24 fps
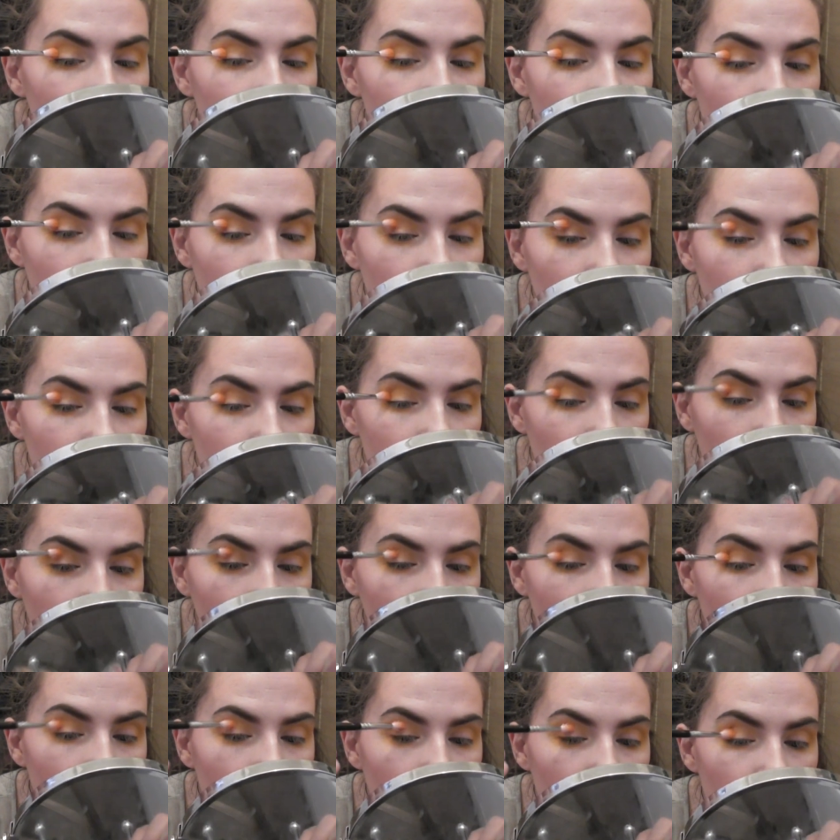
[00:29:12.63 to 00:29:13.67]
just into like
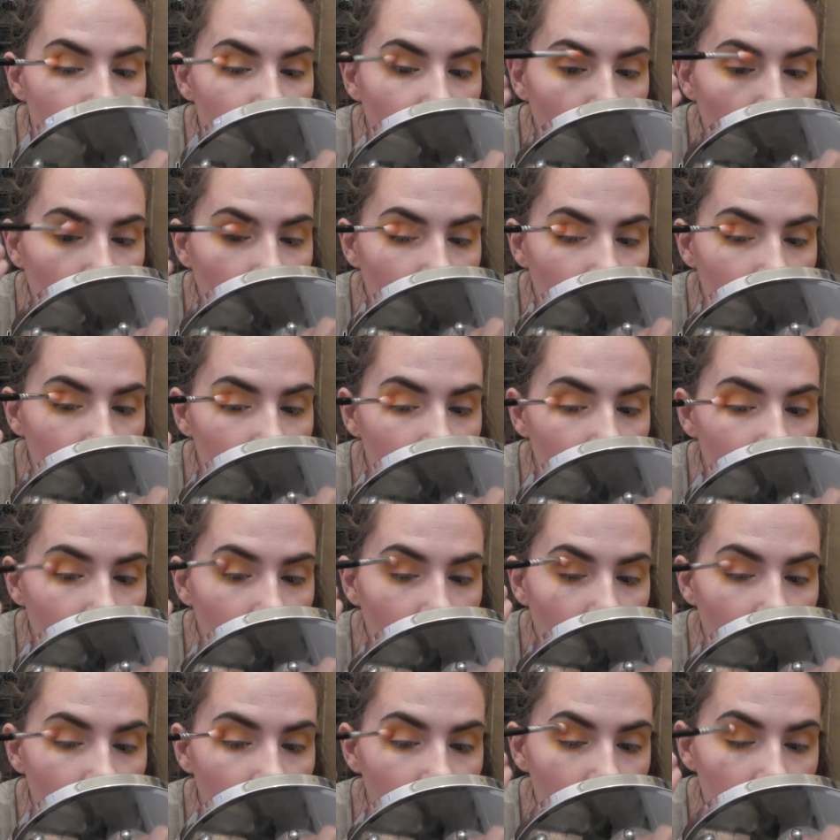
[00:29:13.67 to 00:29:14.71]
a vault
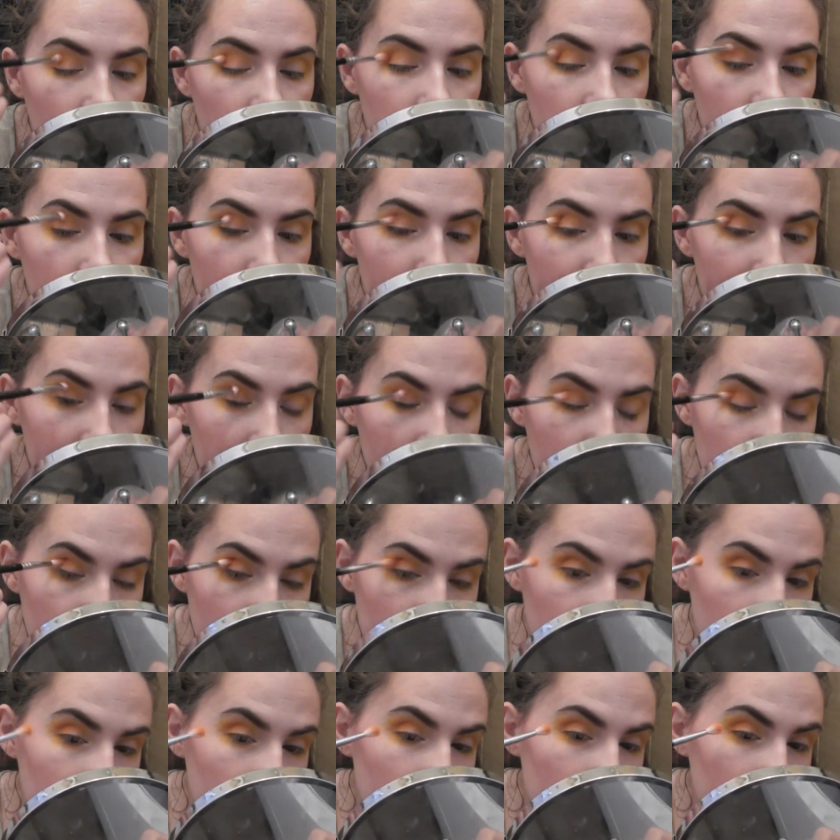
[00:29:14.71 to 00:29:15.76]
of makeup
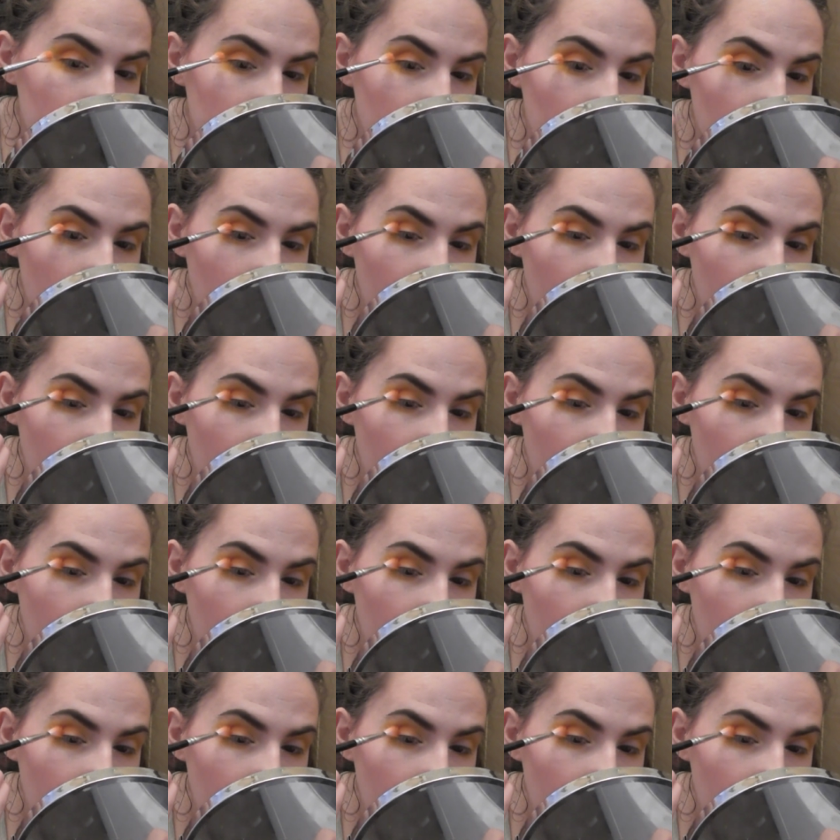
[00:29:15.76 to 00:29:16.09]
looks.